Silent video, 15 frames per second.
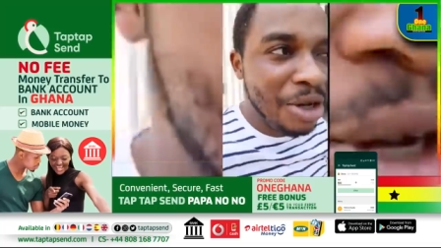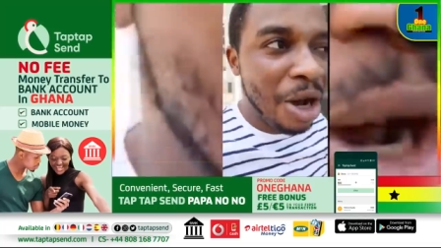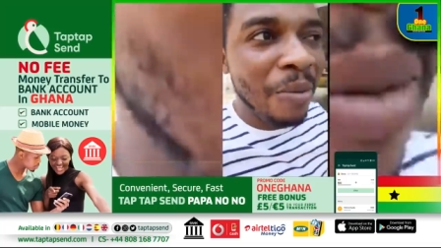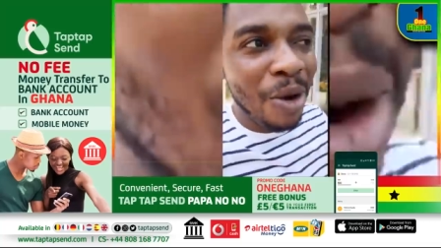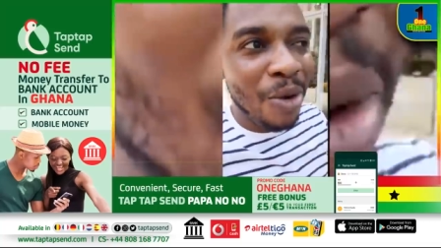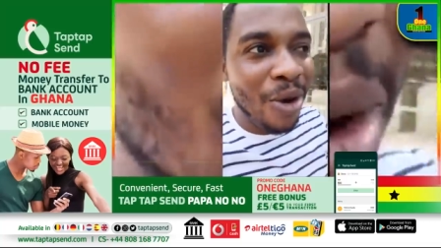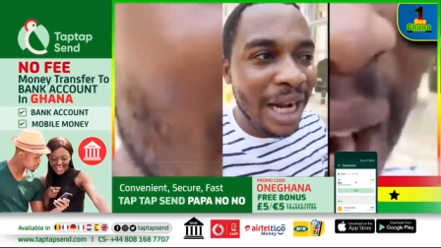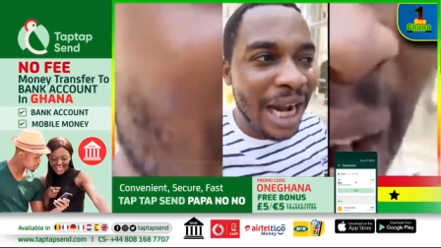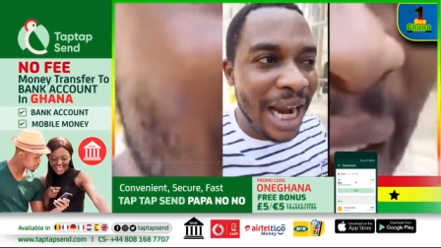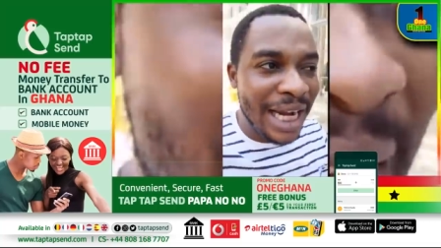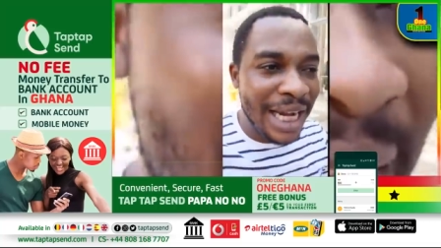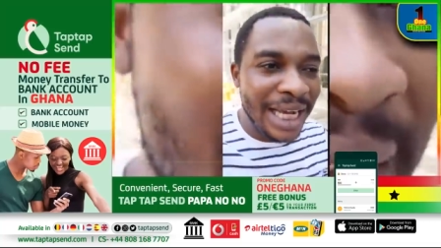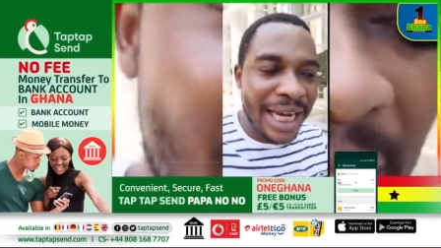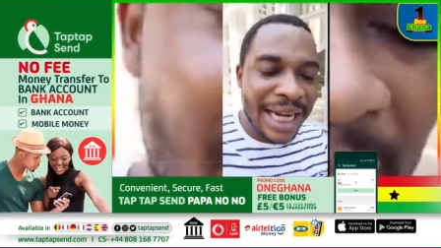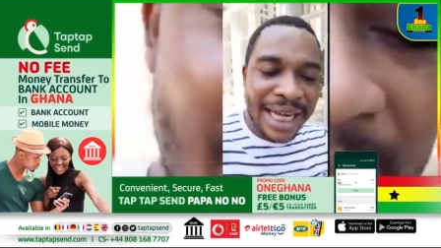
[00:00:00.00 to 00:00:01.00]
is because na
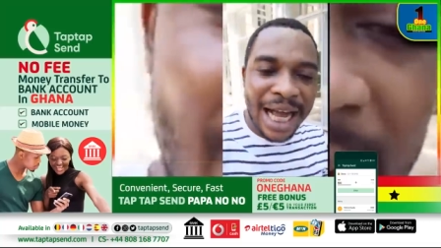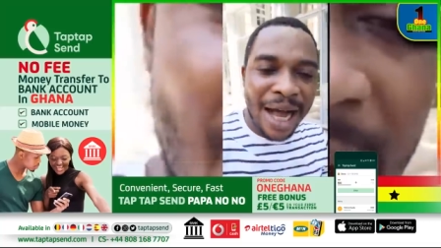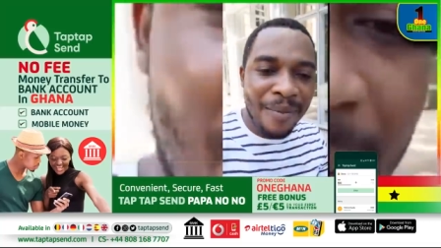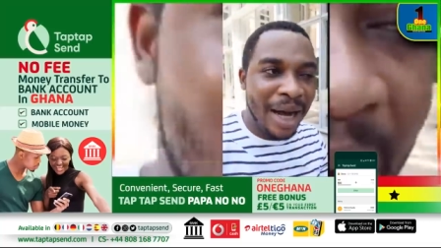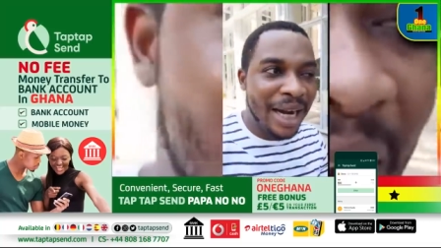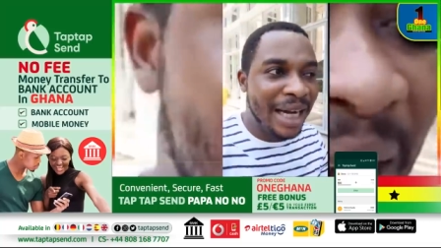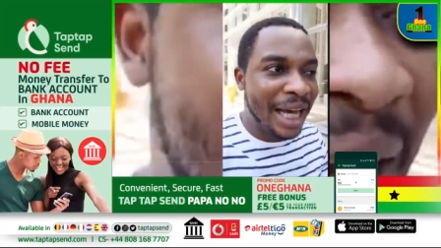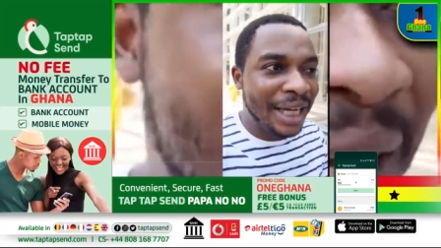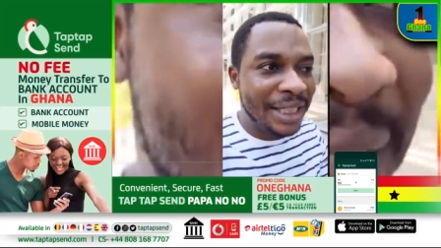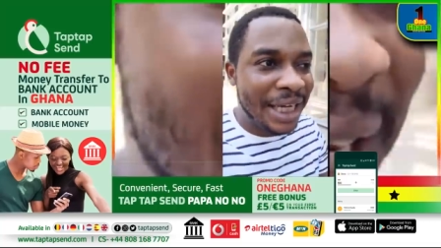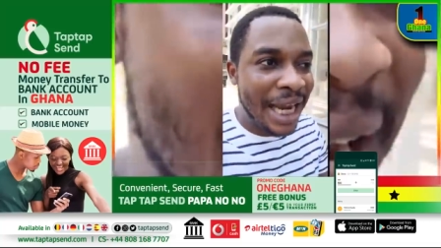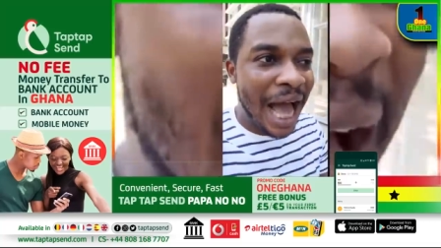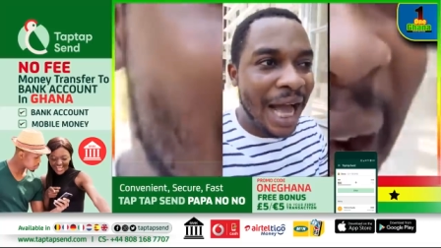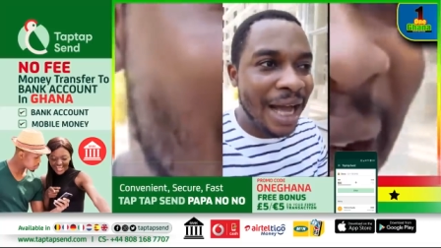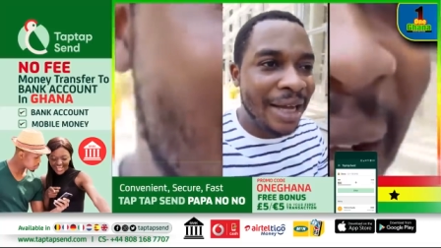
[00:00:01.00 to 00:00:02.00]
yiri kama
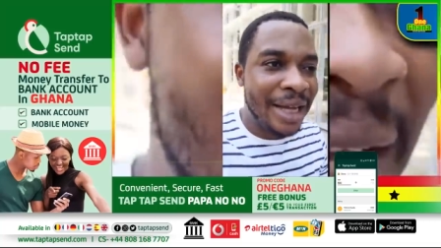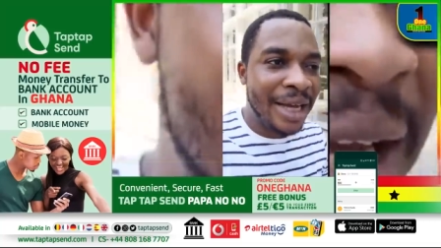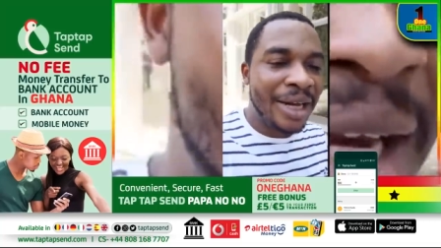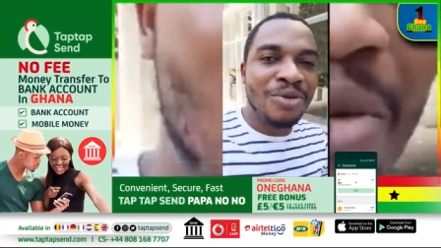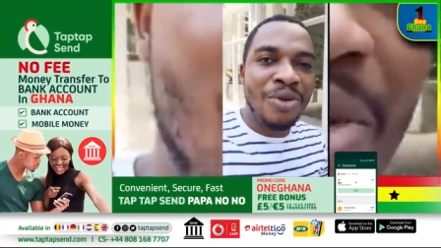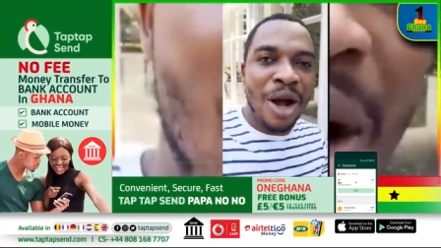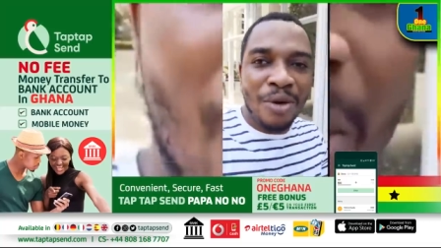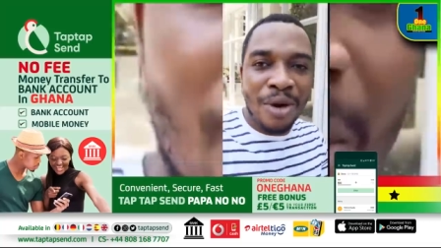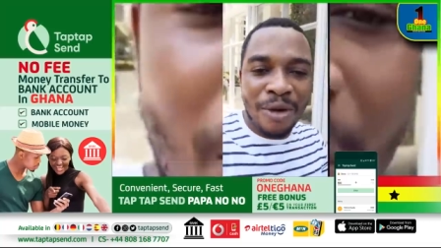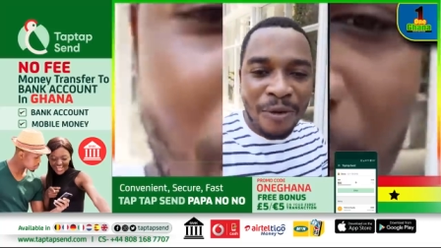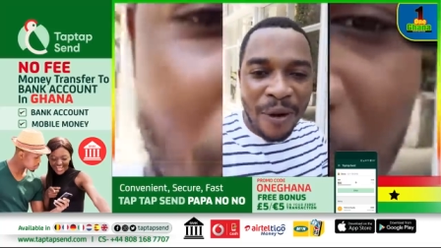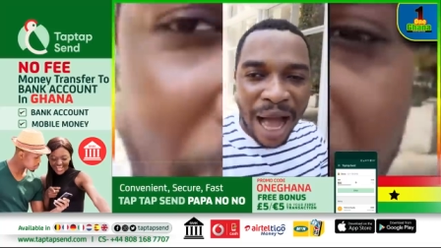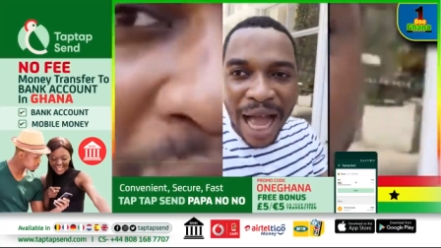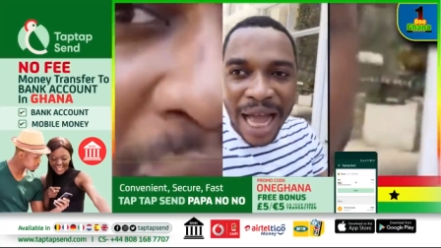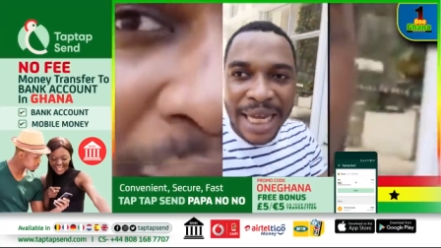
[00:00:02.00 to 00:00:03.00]
natural. No
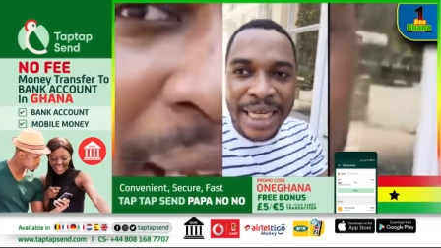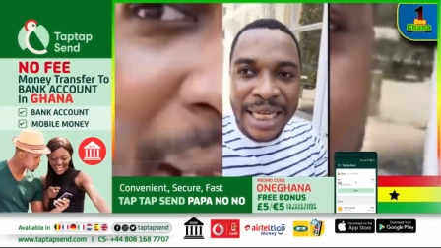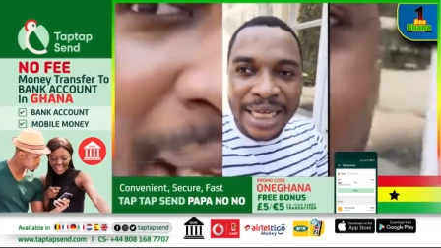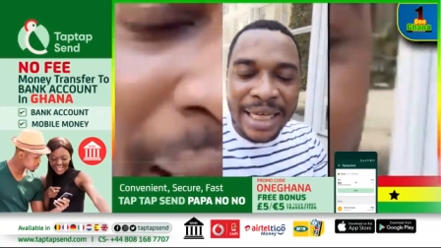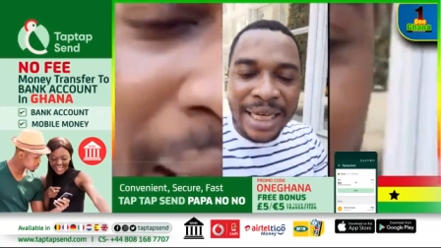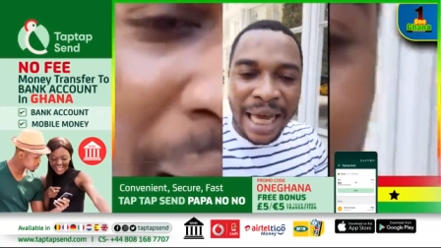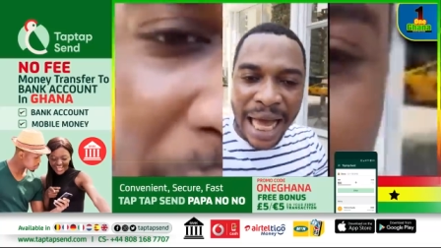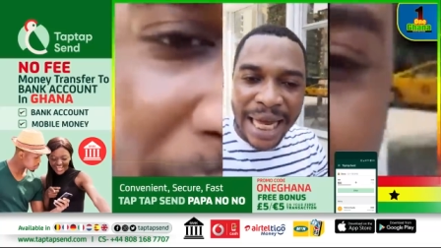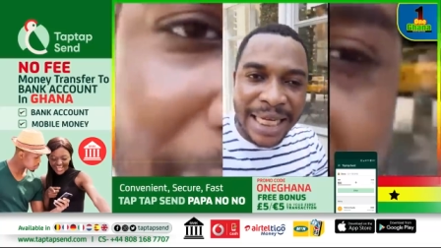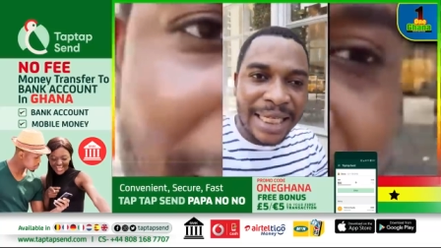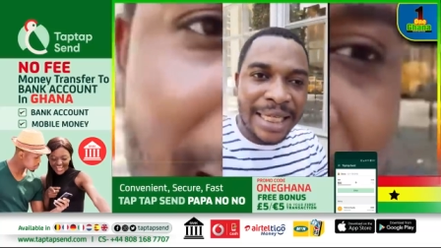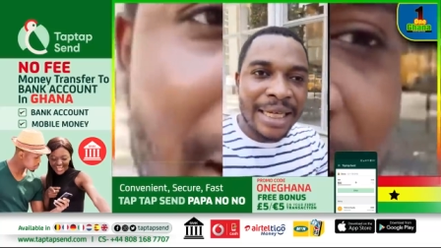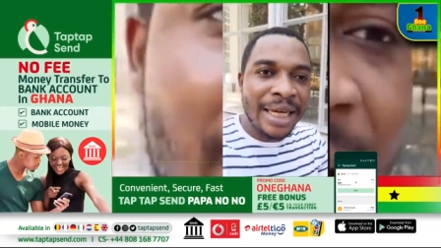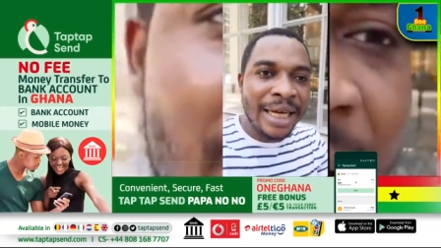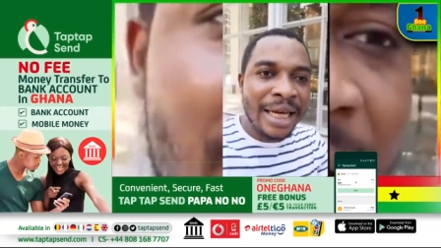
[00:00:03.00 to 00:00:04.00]
akofa ayi